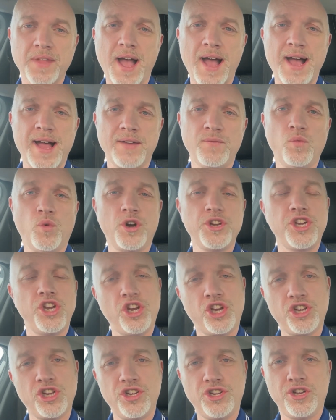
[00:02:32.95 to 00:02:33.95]
and what you
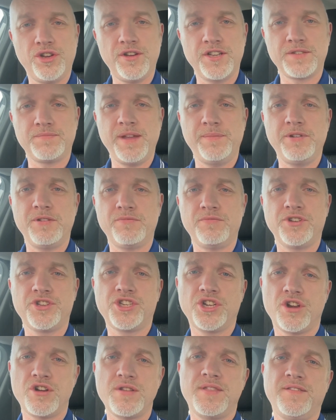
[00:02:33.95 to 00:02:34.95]
can do is maybe
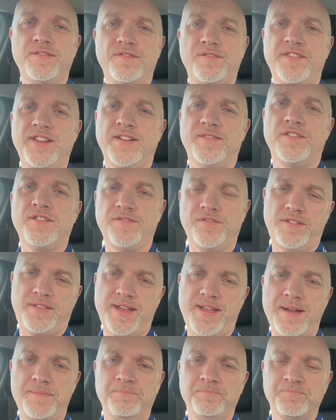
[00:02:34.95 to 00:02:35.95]
return the favor for
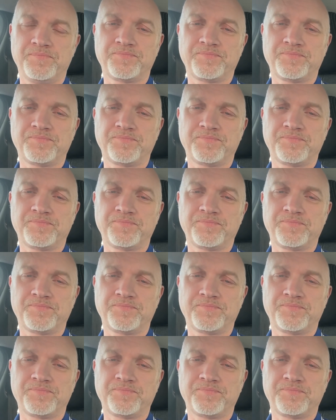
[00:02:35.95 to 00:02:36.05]
them.